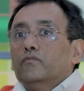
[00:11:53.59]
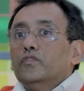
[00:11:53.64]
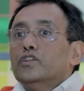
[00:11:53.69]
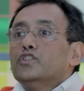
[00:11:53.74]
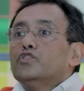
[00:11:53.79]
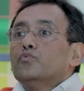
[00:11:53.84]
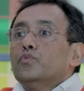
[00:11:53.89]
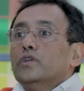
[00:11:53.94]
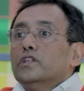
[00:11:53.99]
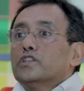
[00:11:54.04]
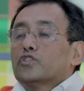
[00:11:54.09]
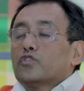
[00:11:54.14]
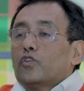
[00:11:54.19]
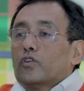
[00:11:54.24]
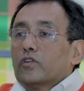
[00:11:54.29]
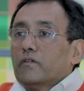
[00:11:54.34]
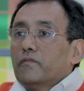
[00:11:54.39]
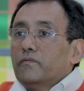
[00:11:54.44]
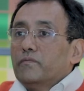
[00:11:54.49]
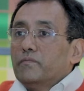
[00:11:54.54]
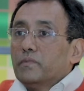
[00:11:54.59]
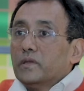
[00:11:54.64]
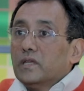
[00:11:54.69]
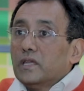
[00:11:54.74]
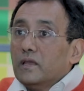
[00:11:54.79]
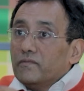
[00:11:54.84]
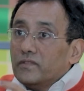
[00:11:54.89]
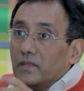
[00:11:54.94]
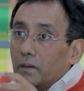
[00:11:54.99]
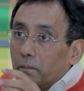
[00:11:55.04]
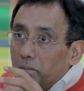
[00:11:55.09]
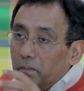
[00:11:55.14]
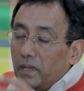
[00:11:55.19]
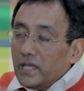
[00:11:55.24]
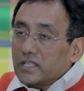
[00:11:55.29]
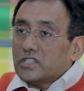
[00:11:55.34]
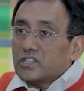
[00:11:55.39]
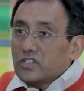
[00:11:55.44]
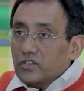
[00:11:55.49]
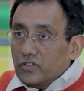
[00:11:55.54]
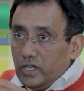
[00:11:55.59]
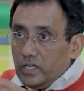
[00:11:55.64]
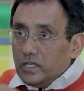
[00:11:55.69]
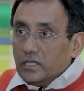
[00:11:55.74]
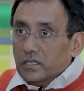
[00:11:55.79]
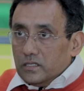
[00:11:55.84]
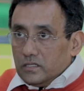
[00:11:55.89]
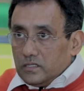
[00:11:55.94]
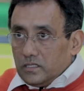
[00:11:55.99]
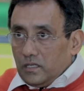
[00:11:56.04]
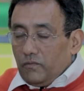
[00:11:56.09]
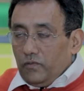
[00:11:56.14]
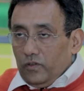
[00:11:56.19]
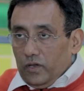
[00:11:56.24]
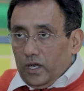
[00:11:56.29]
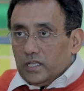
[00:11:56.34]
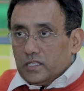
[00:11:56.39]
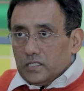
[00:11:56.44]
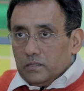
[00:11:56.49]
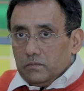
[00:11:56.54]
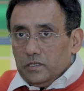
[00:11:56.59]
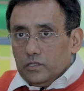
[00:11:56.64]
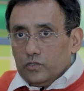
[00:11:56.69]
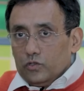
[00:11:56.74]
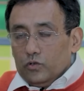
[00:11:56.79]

which will sort of give the best returns, if you ask me.